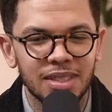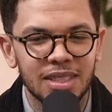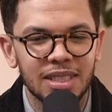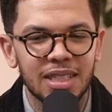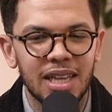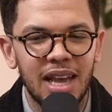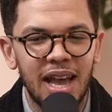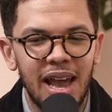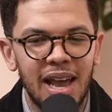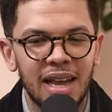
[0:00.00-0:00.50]

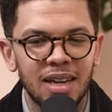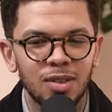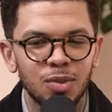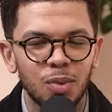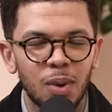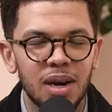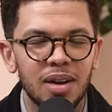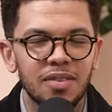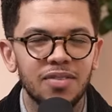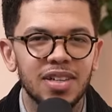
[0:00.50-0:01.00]
And
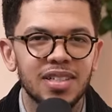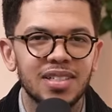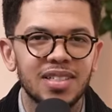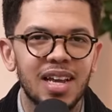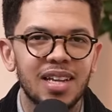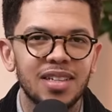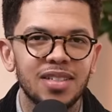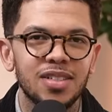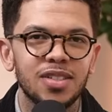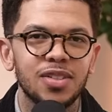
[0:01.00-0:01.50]
one of us
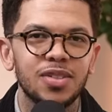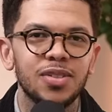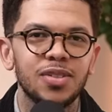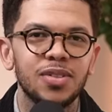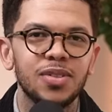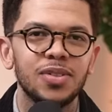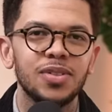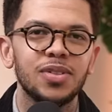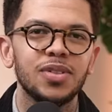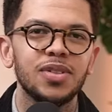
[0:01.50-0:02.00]
has
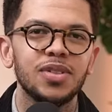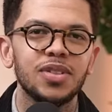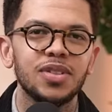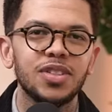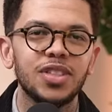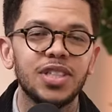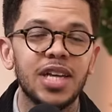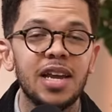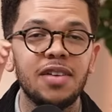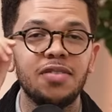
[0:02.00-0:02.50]
to
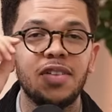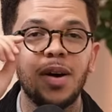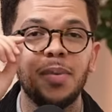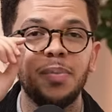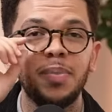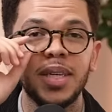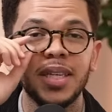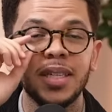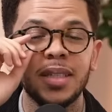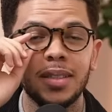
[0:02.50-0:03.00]
shave our
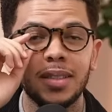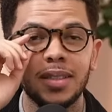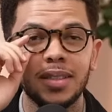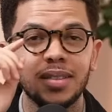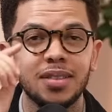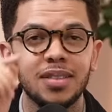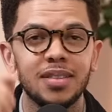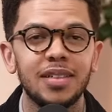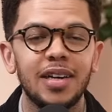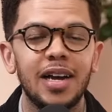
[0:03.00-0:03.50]
beard
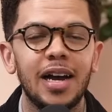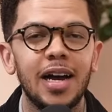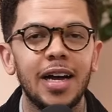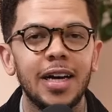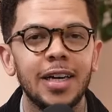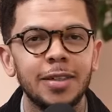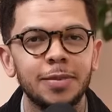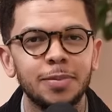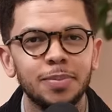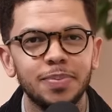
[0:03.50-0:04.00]

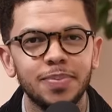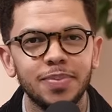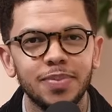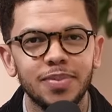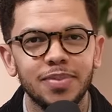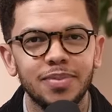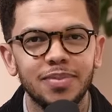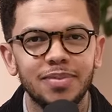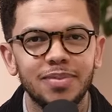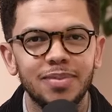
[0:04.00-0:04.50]

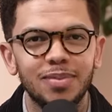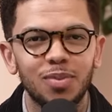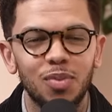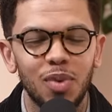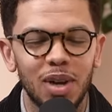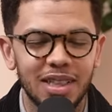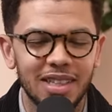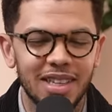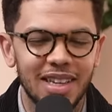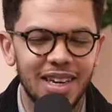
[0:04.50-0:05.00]

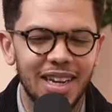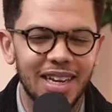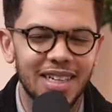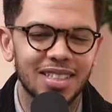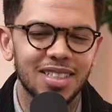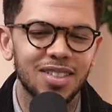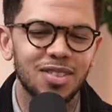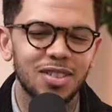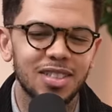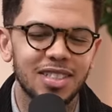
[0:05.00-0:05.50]
when the
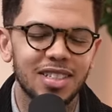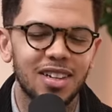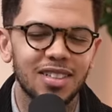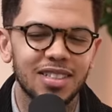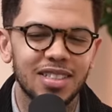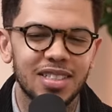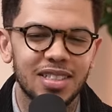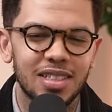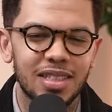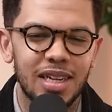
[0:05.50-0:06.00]
election result
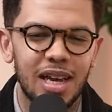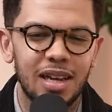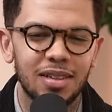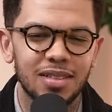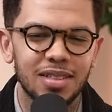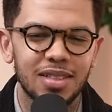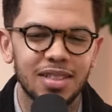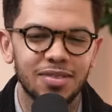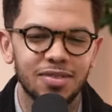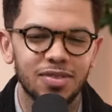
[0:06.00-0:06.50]
is announced,
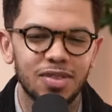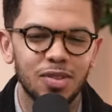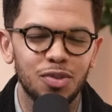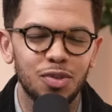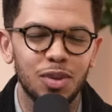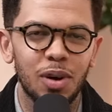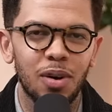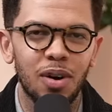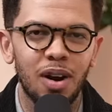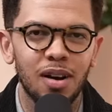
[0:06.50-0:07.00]
if
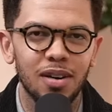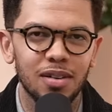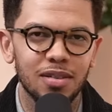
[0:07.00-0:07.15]
we're wrong.